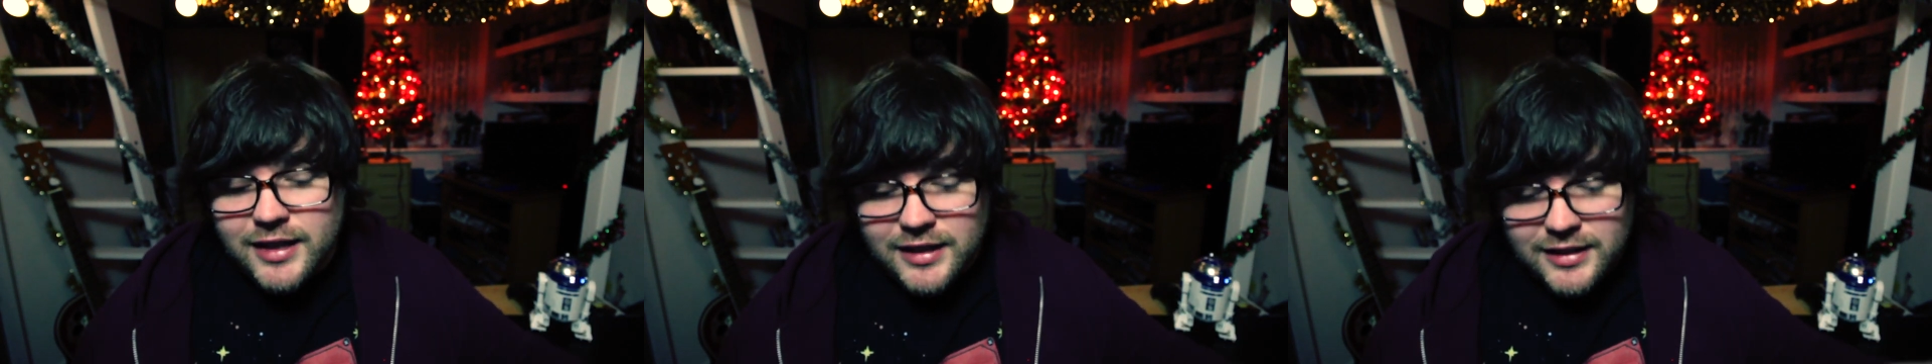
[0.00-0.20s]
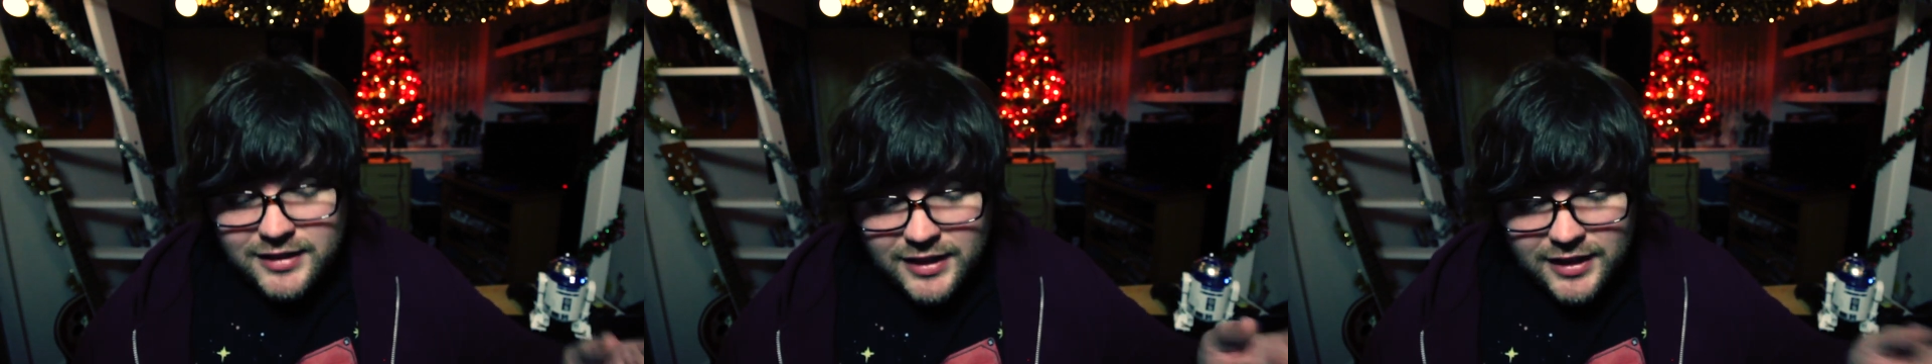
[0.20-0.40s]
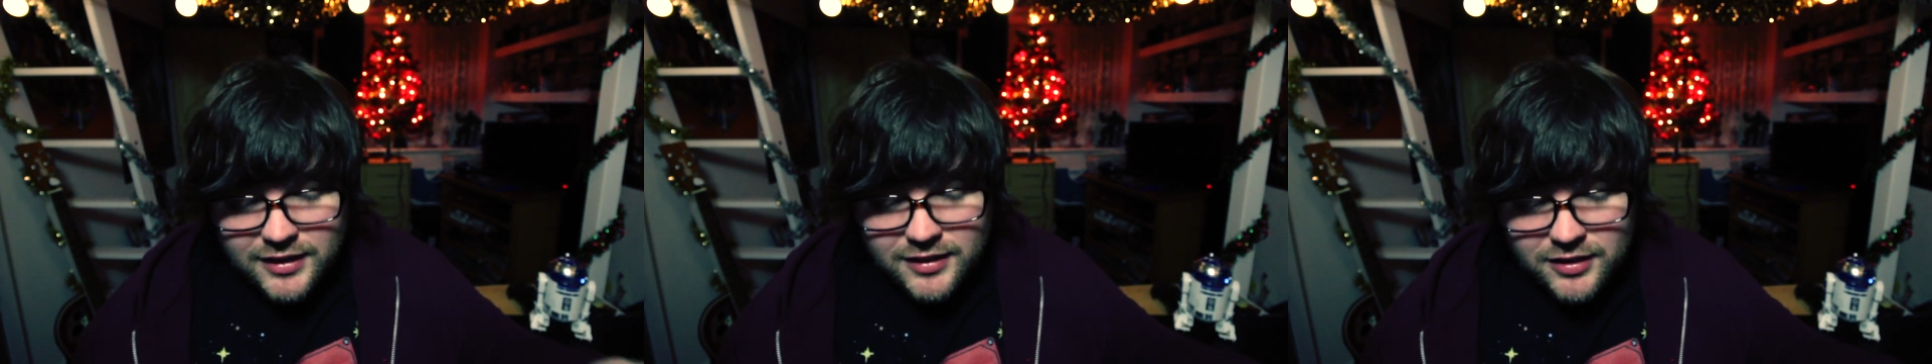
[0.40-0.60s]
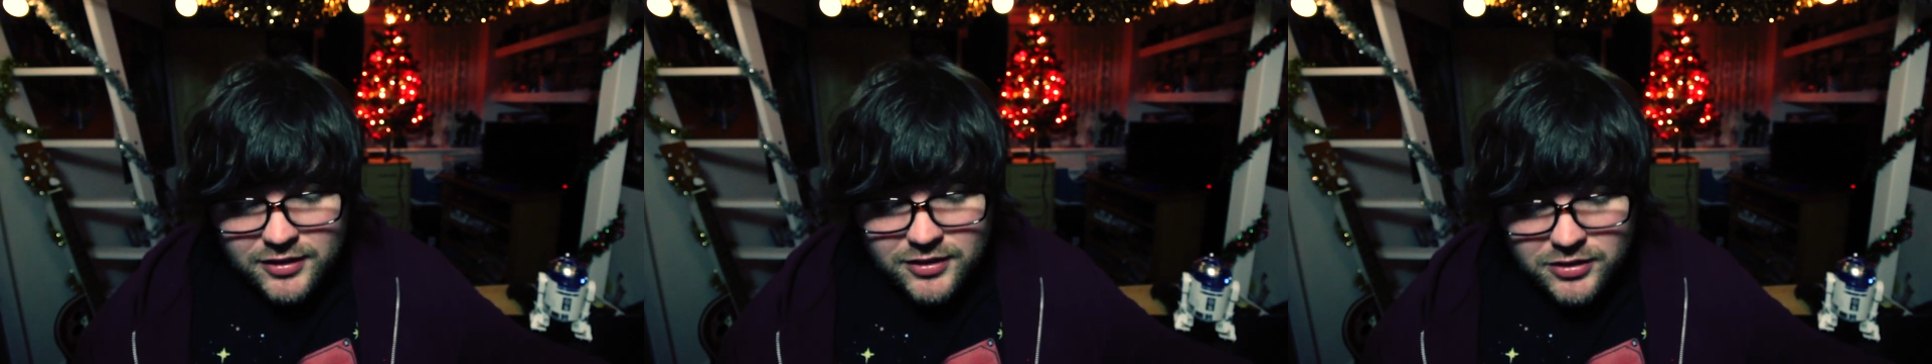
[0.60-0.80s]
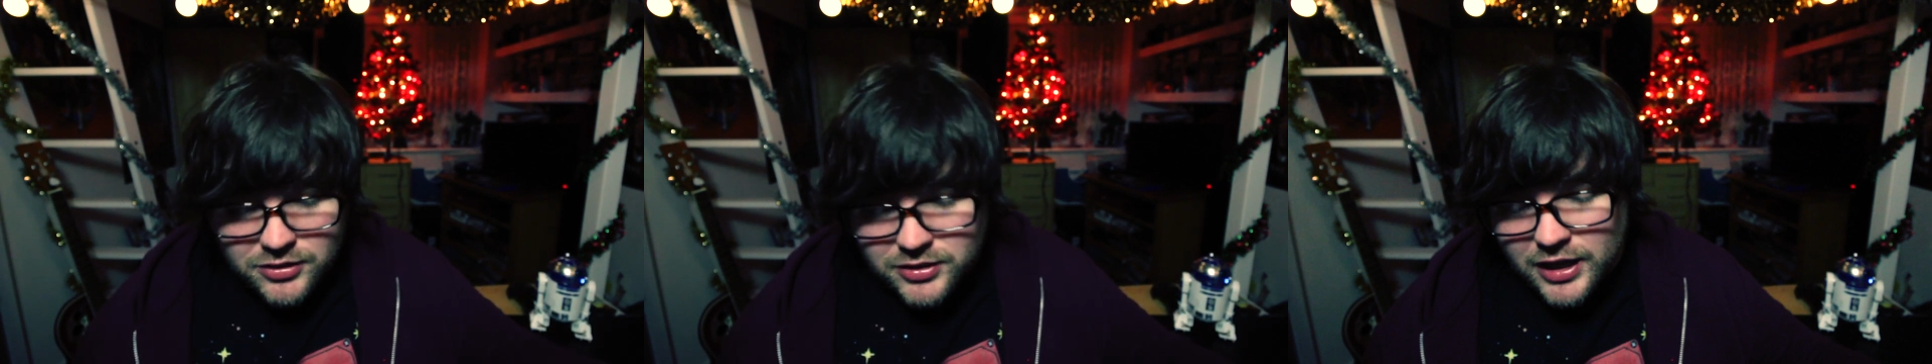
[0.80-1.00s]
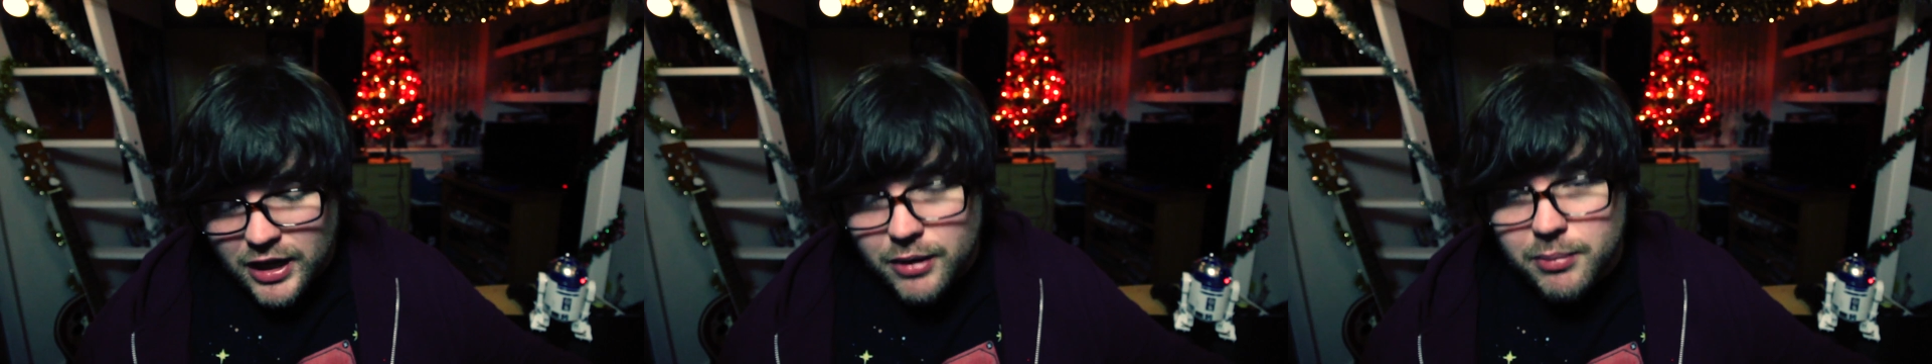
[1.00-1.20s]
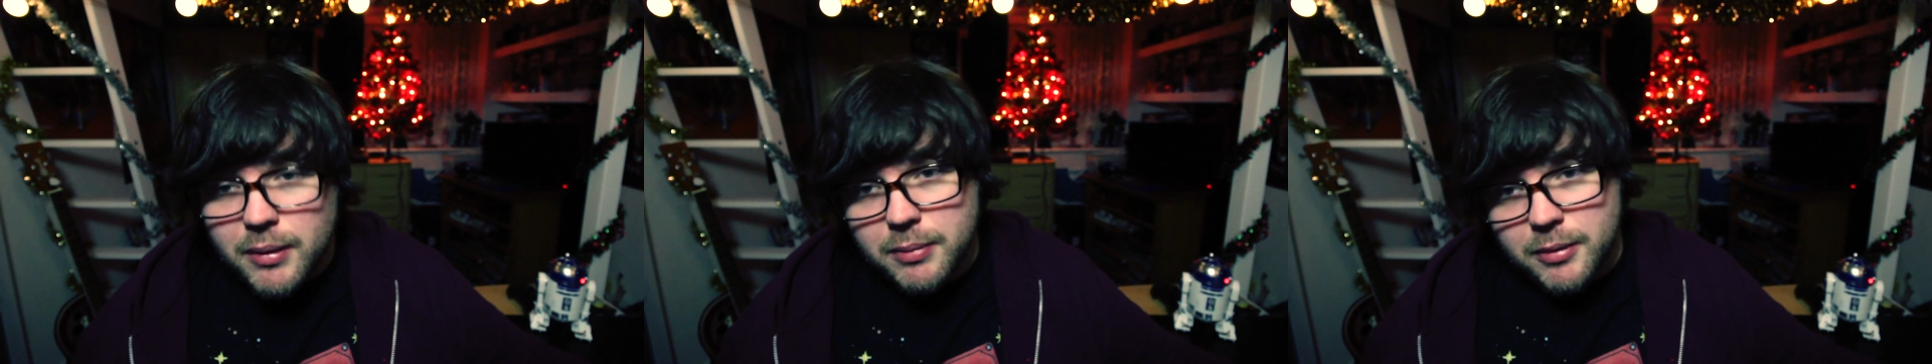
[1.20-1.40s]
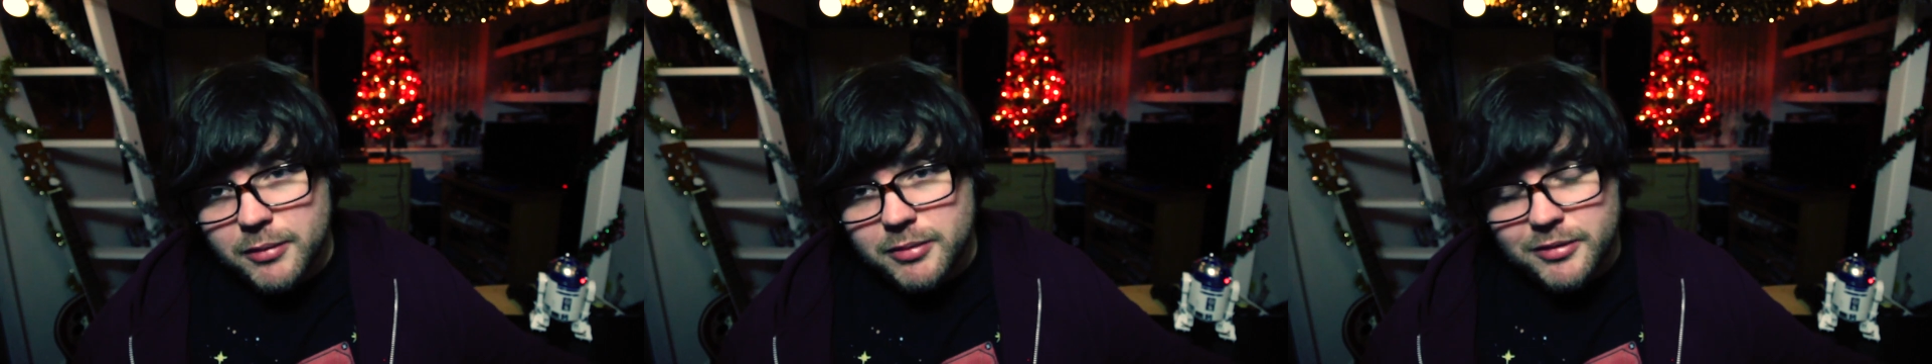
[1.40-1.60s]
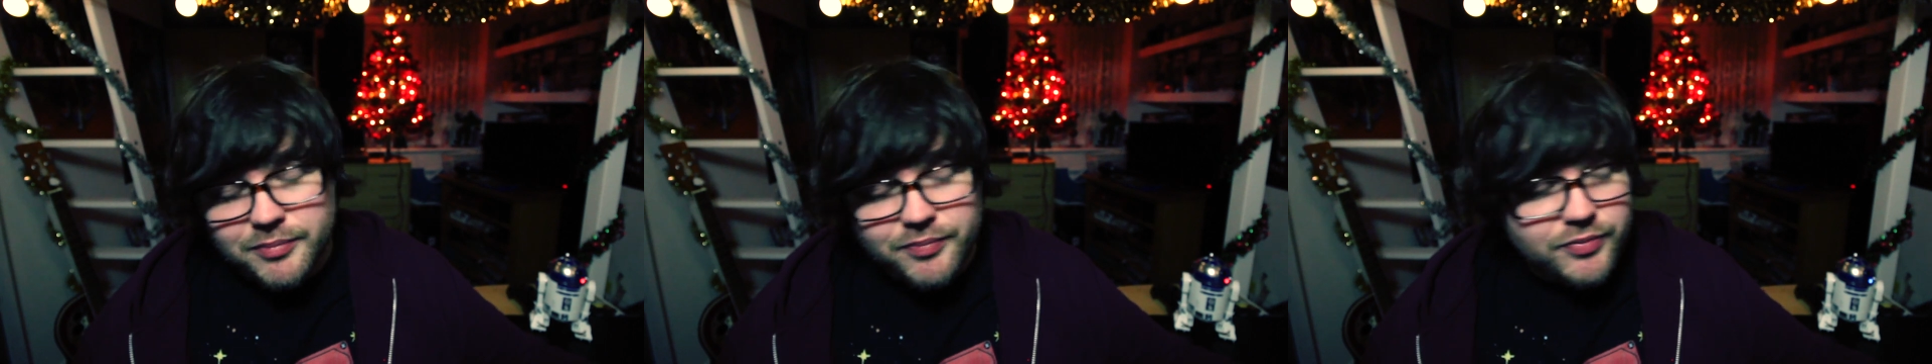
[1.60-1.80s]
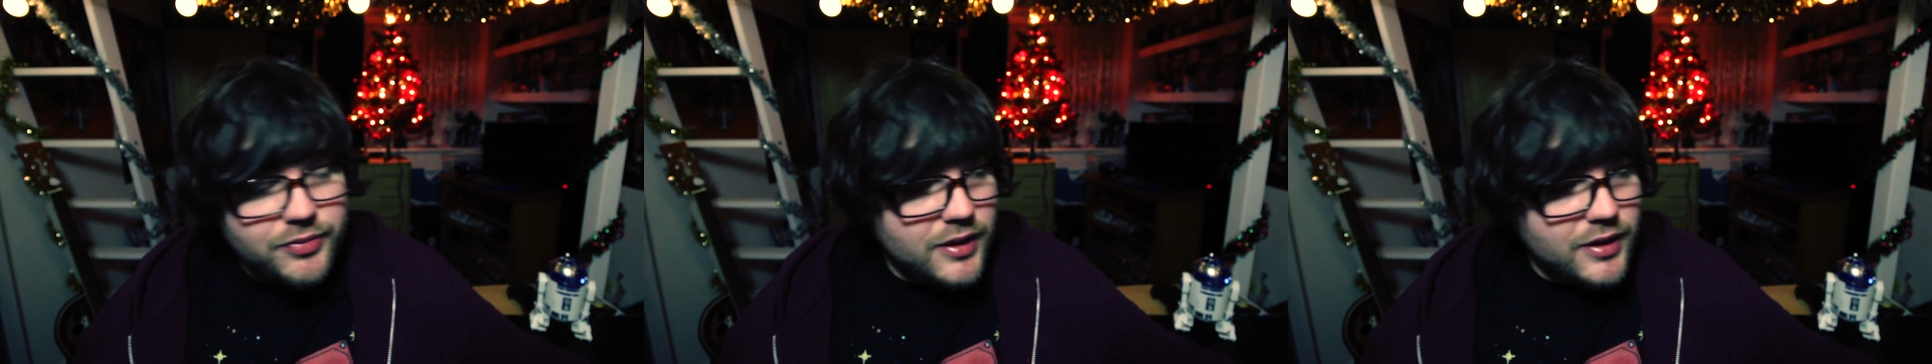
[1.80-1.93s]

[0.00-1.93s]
They did sort out my problem.